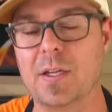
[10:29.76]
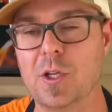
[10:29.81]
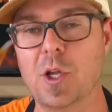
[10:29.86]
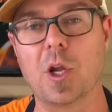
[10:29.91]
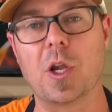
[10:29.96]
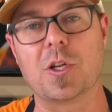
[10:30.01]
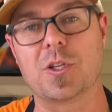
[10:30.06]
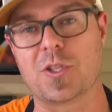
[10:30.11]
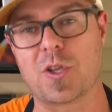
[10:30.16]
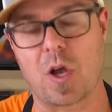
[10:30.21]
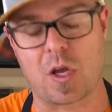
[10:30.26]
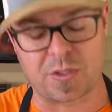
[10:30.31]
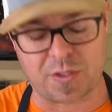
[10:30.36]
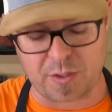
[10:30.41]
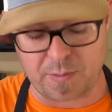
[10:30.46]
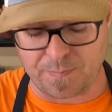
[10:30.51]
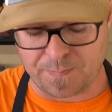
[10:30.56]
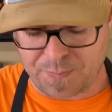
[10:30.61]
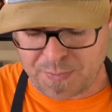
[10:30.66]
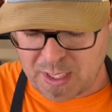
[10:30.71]
you could sauce
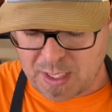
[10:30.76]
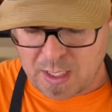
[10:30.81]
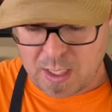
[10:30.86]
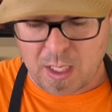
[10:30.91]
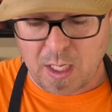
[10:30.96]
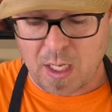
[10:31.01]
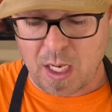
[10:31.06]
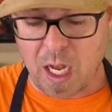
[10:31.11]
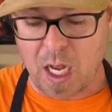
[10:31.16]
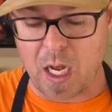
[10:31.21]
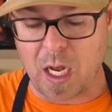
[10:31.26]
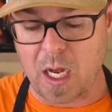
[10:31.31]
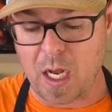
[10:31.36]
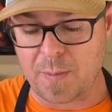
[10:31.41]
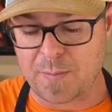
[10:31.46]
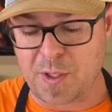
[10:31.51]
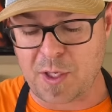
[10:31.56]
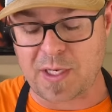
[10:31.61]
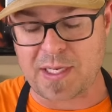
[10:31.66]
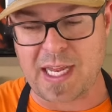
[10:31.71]
them. Um,
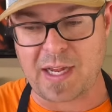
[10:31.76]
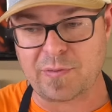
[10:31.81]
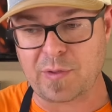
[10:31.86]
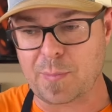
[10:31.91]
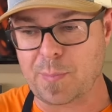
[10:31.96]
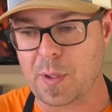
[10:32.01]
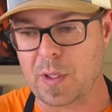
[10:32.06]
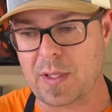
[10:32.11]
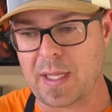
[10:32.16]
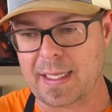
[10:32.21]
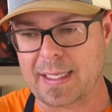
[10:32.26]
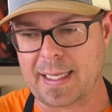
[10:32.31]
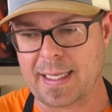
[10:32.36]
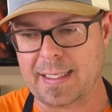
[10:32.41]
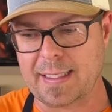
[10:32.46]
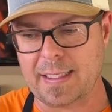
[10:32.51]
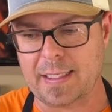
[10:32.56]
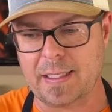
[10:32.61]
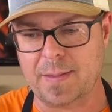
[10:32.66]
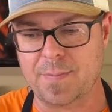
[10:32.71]
you could definitely put like
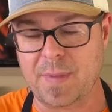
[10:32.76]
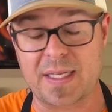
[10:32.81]
a, um,